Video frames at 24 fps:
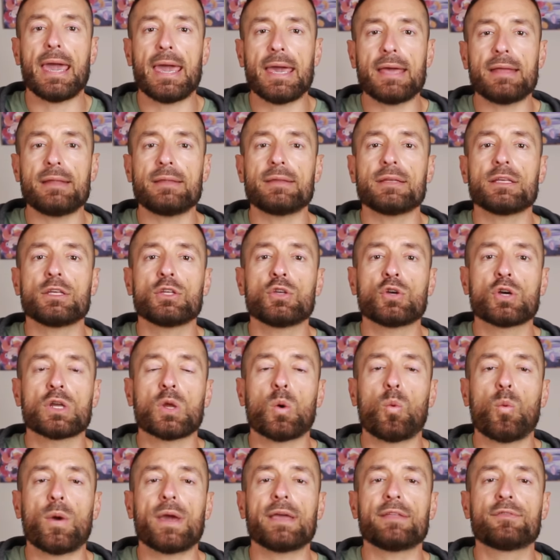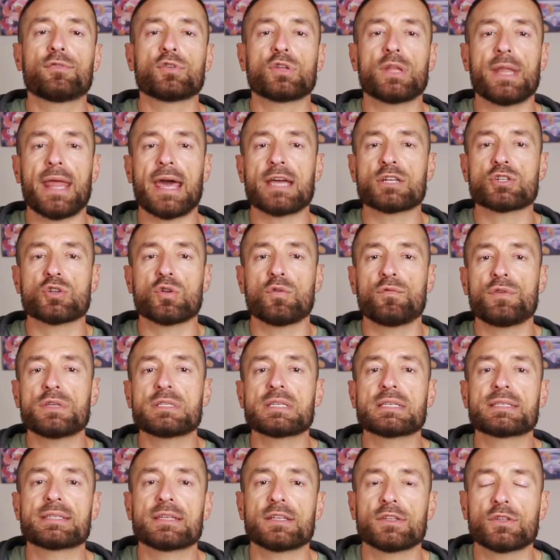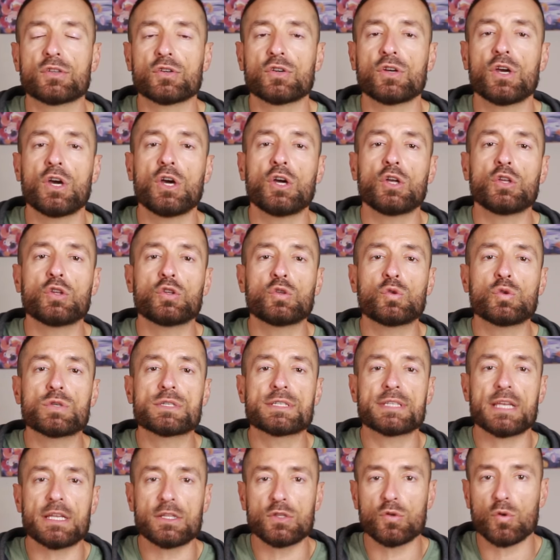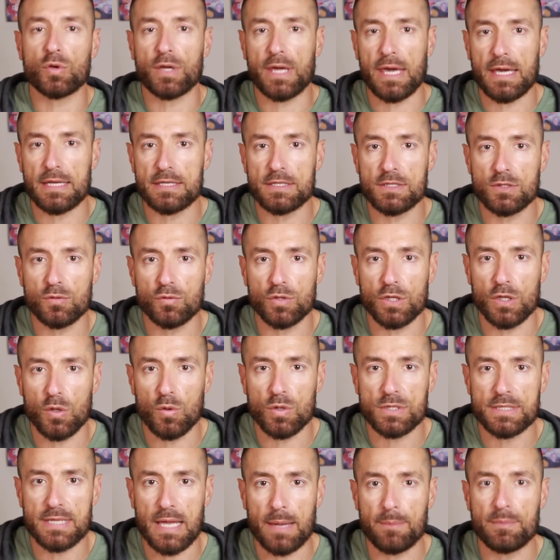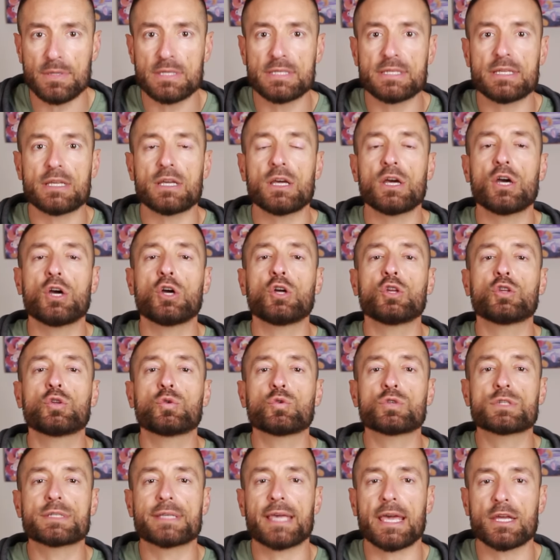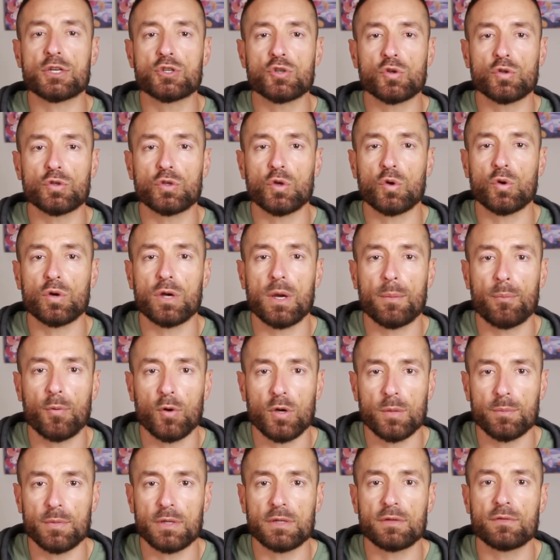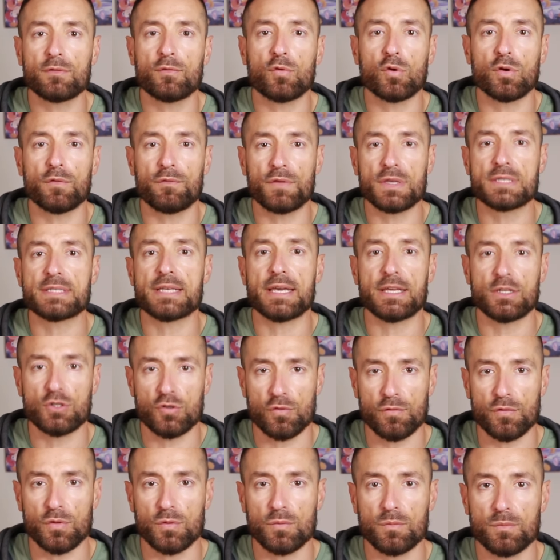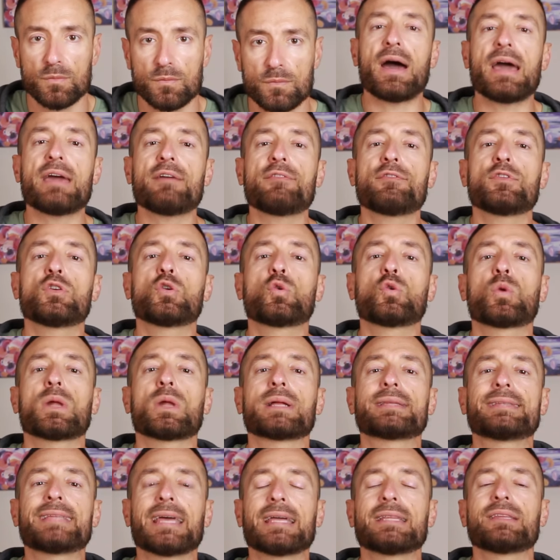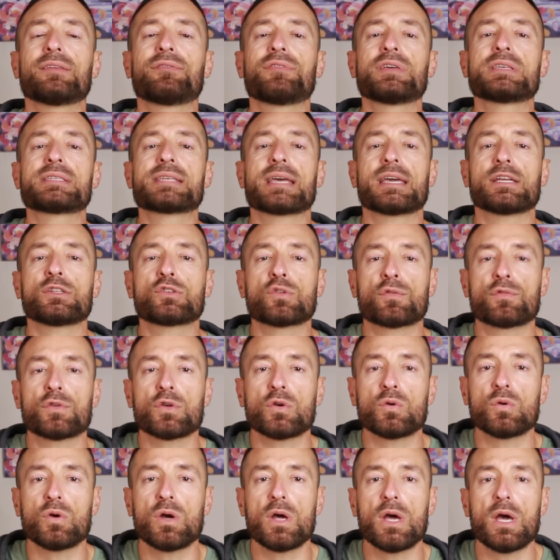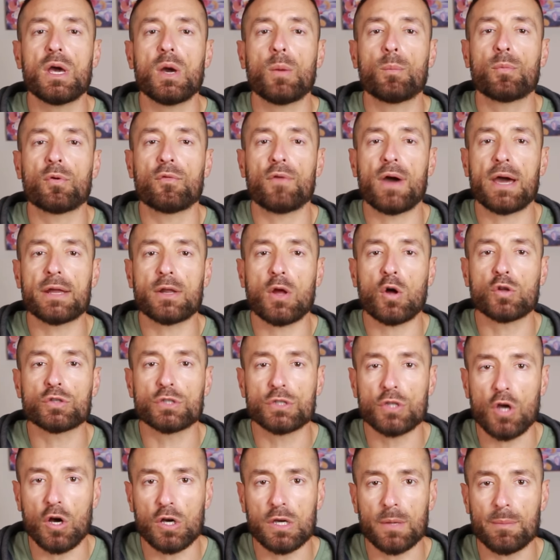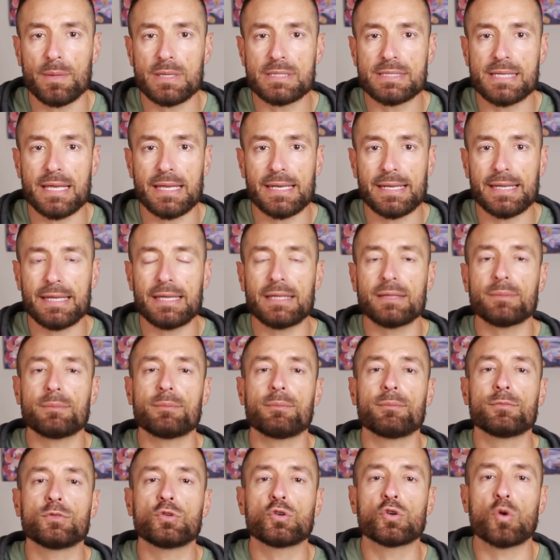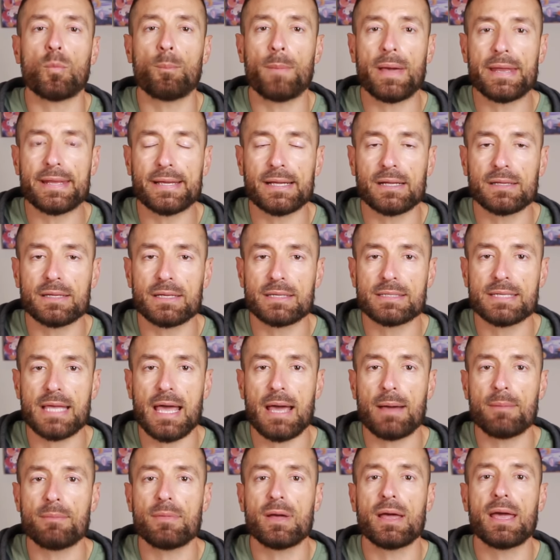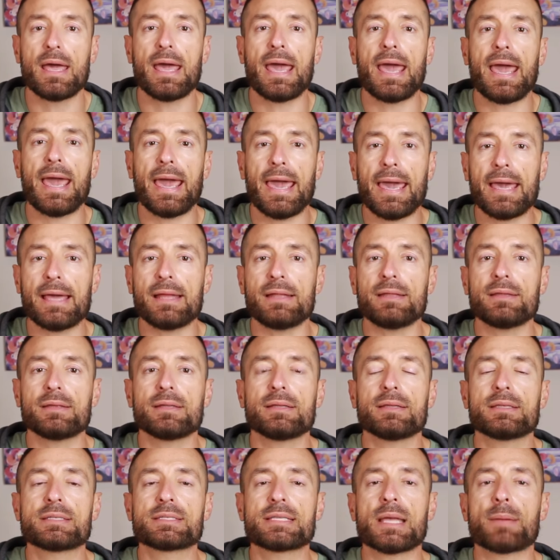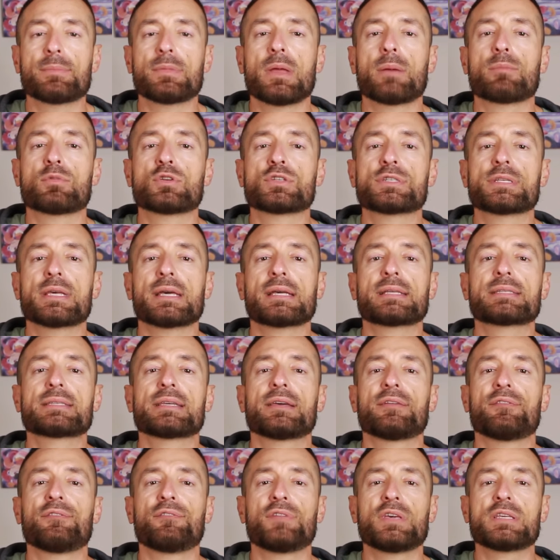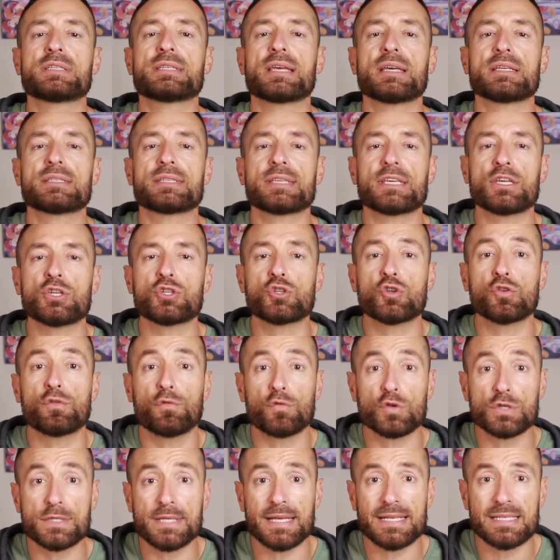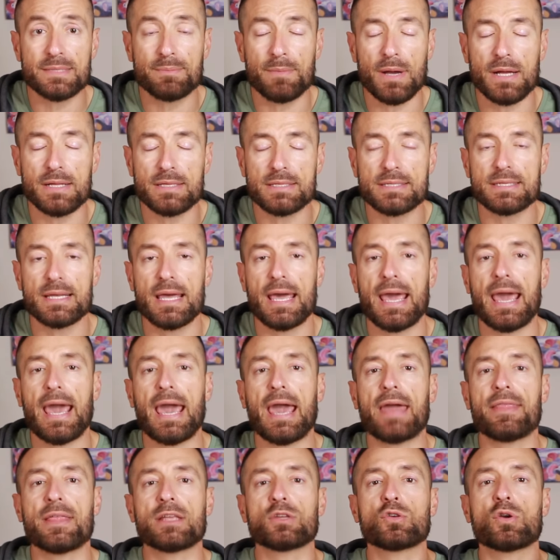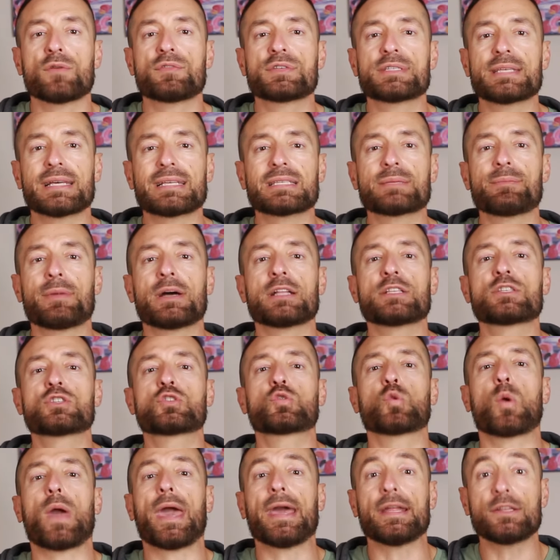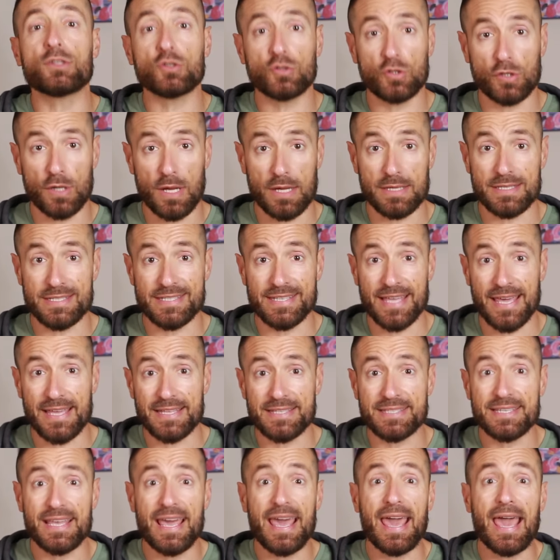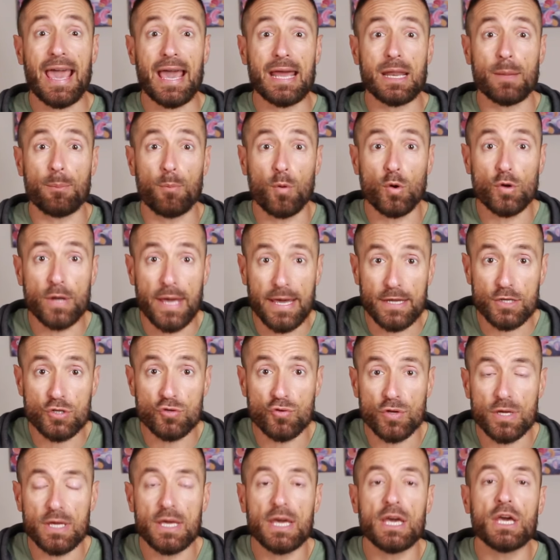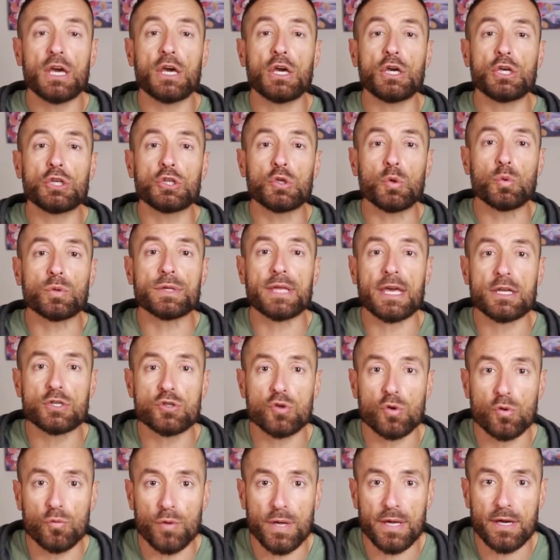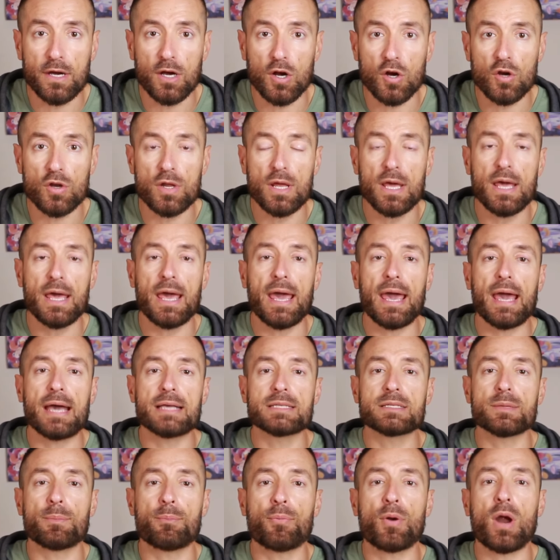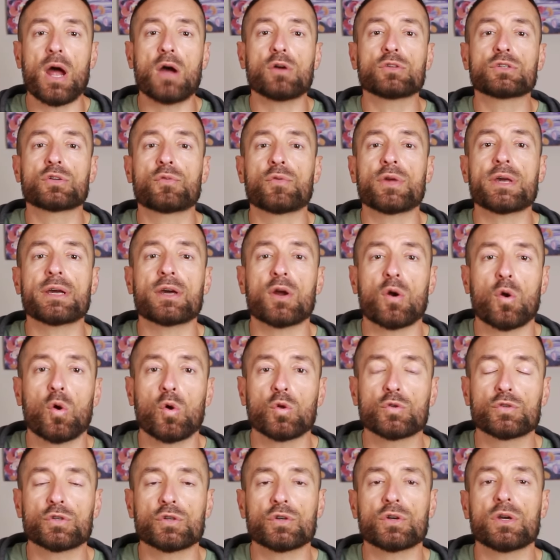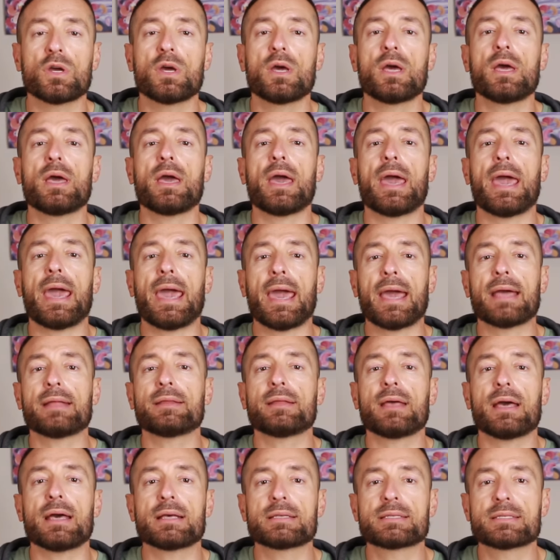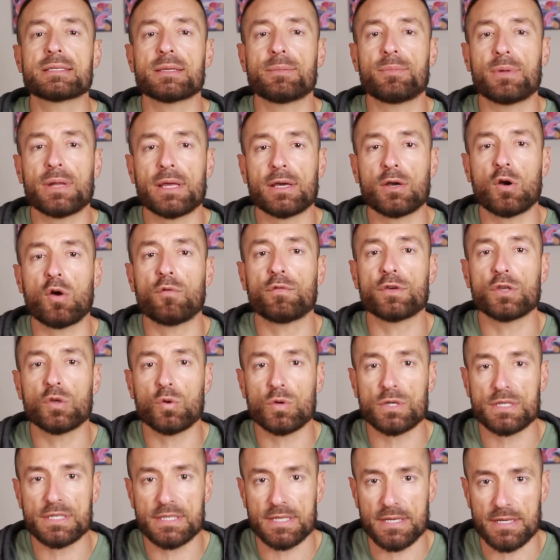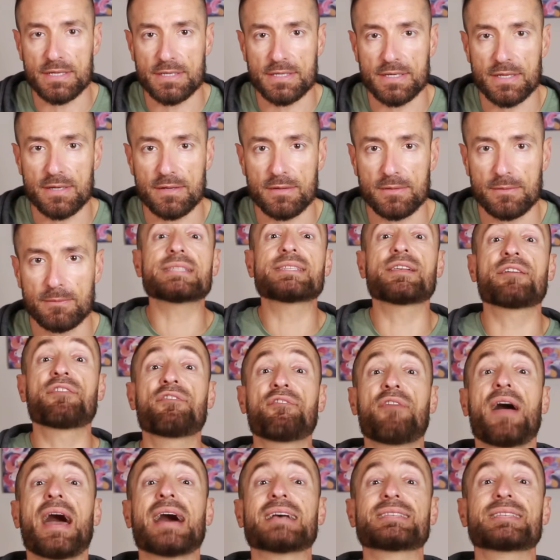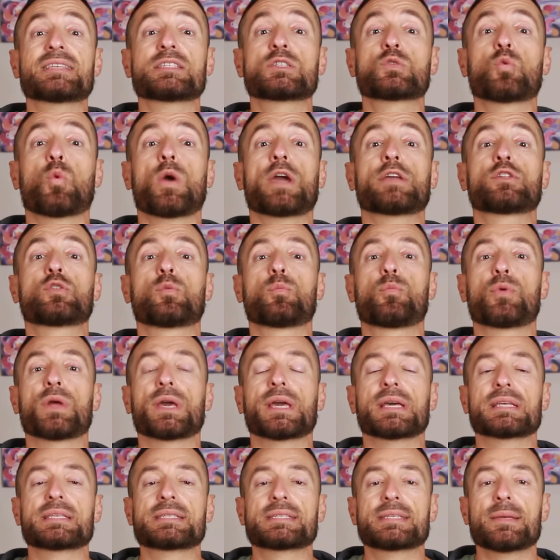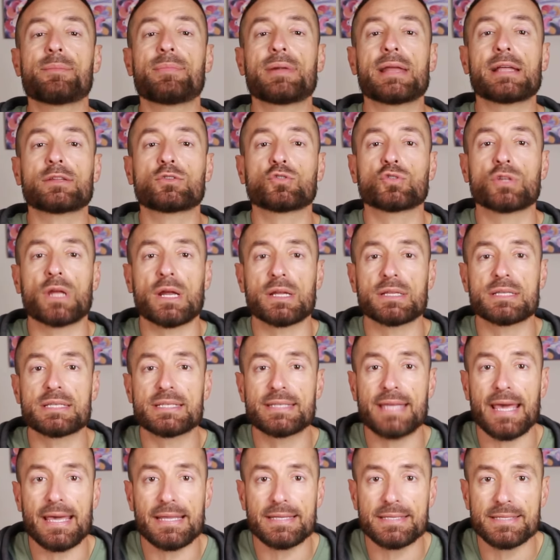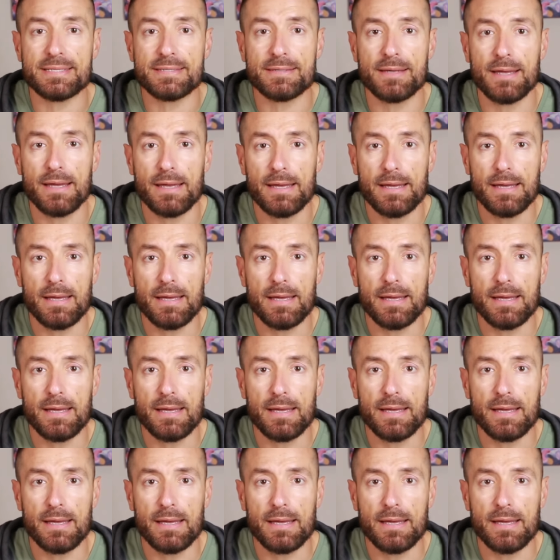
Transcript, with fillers: And you're going to wait for the National Visa Center to send your case to the U S Embassy to schedule your appointment for a visa interview. Five, you will attend the visa interview, provide all the documents they need, do your medical exam, and step number six, visa is issued for six months, and then you have six months to enter the United States, and upon entry, you will get your green card as a proud green card holder and a sibling of a U S citizen. What is the fastest way to bring a sibling to the United States?